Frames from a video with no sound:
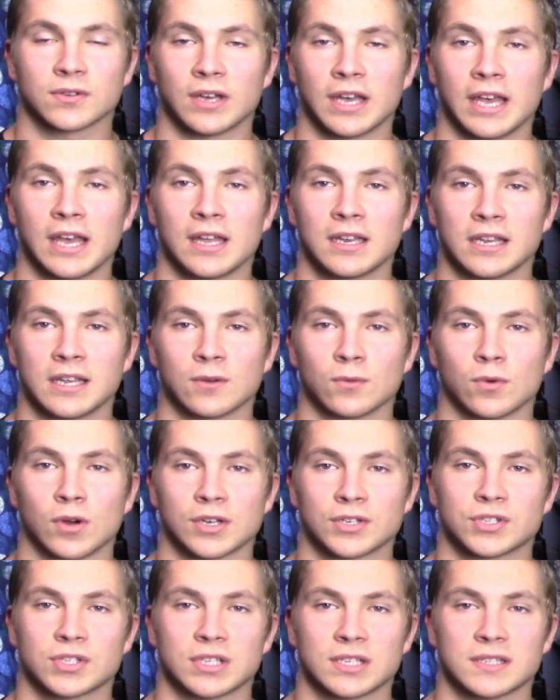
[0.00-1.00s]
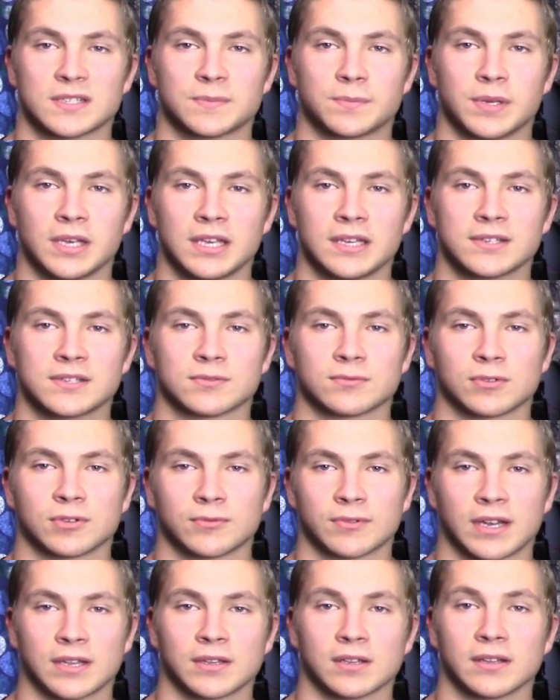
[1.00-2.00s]
go ahead and watch this piece
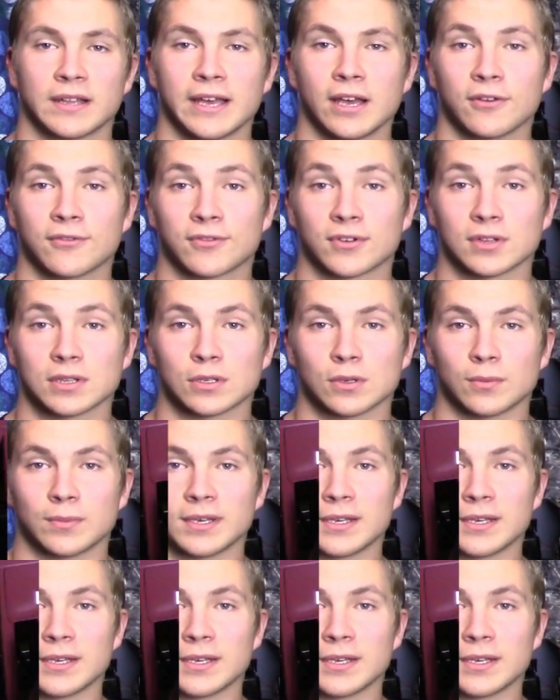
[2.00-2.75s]
run around the layout for a little